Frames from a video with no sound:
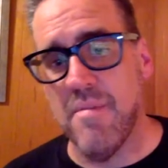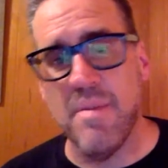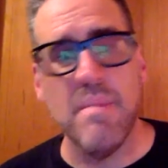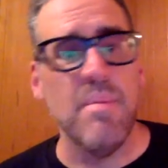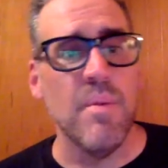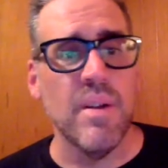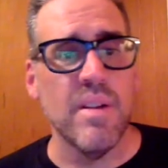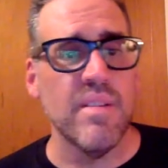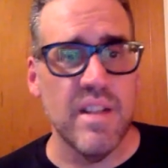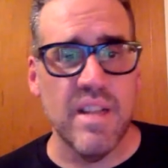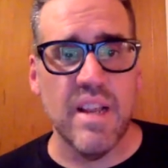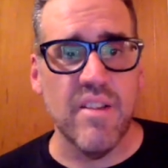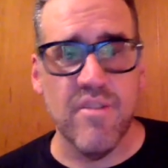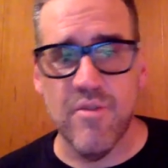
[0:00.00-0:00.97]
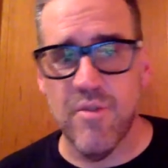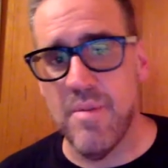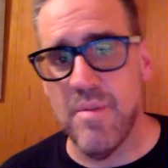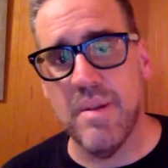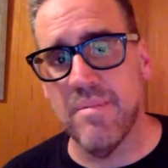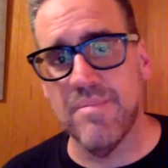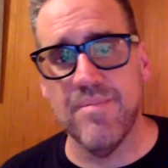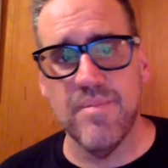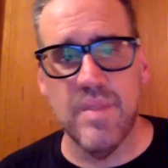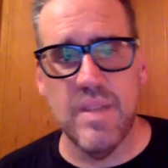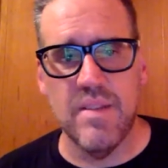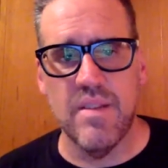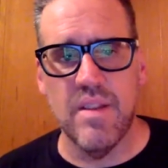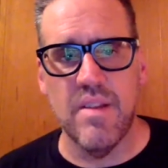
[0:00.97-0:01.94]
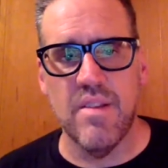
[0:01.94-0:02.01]
If people want to see it, they can stream it.
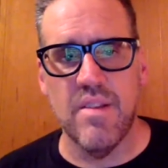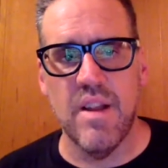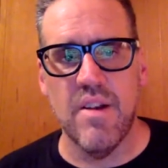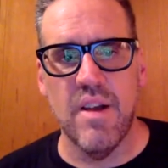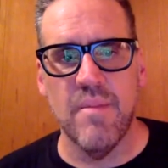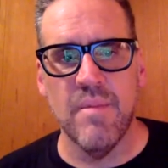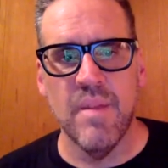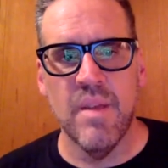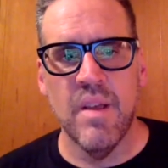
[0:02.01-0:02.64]
It's there now.